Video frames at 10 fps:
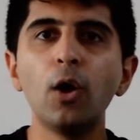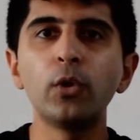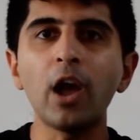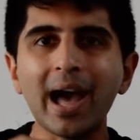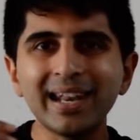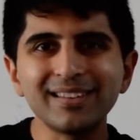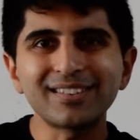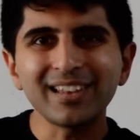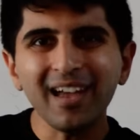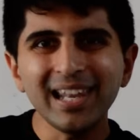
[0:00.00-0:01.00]
we are adding
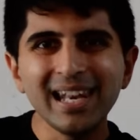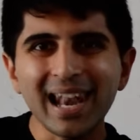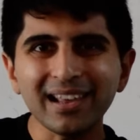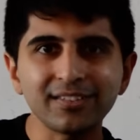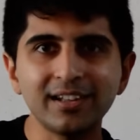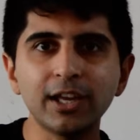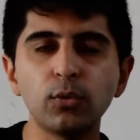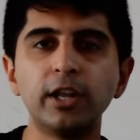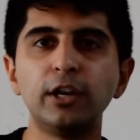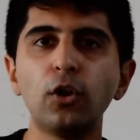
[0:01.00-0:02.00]
slightly less
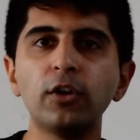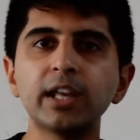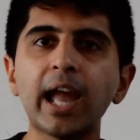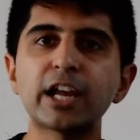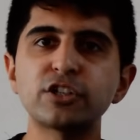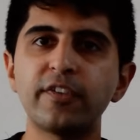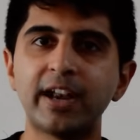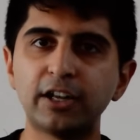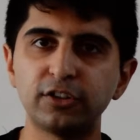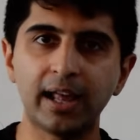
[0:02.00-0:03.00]
liquid non-cash
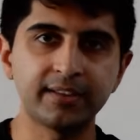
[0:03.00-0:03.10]
financial